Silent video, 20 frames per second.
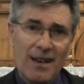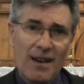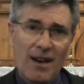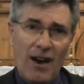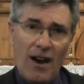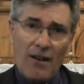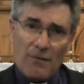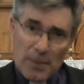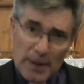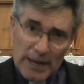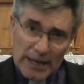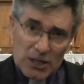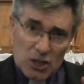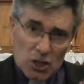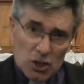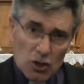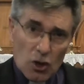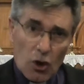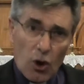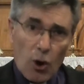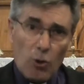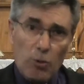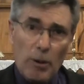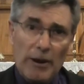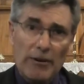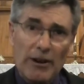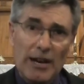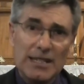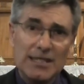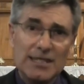of being sure
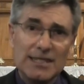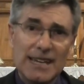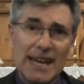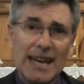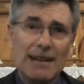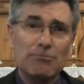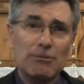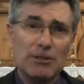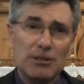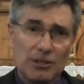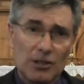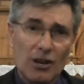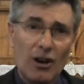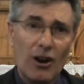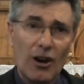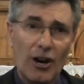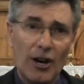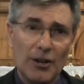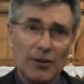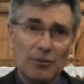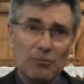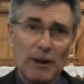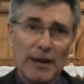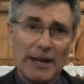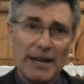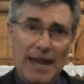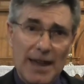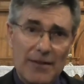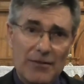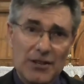where I stand with God
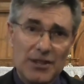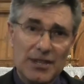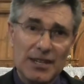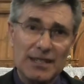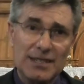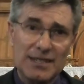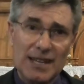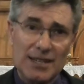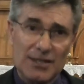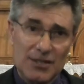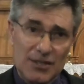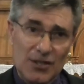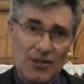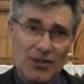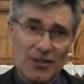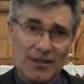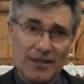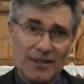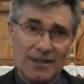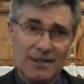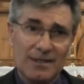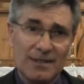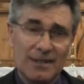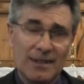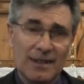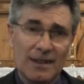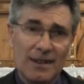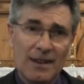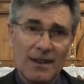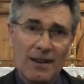when everything's uncertain,
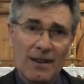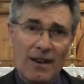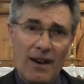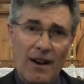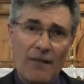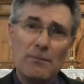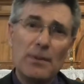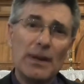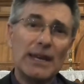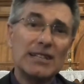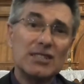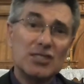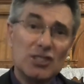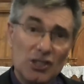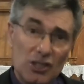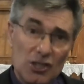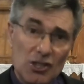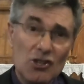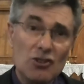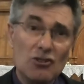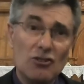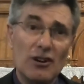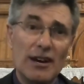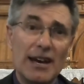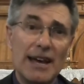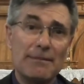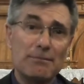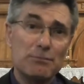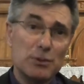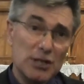of being secure
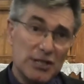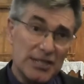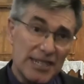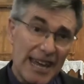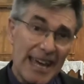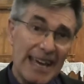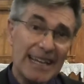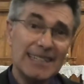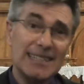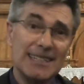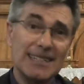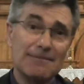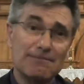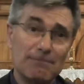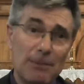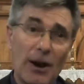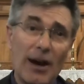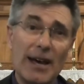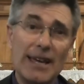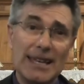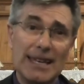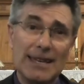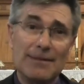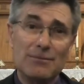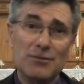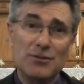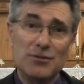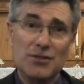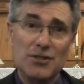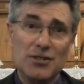and protected by
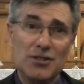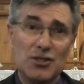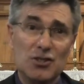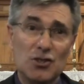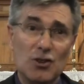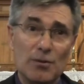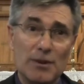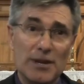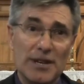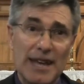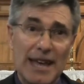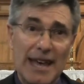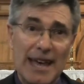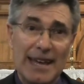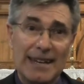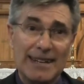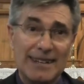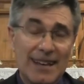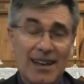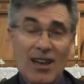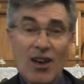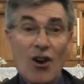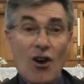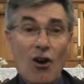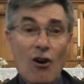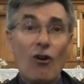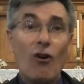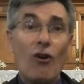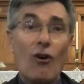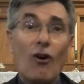Him through the storm at hand,
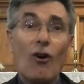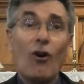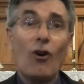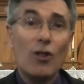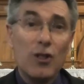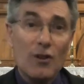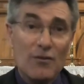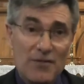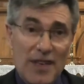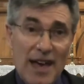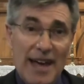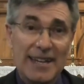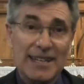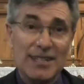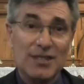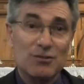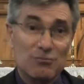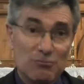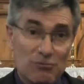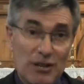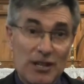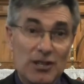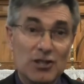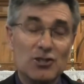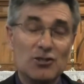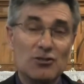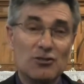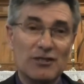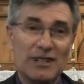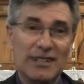all of that is
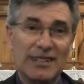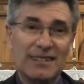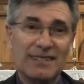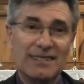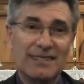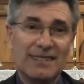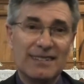reassuring.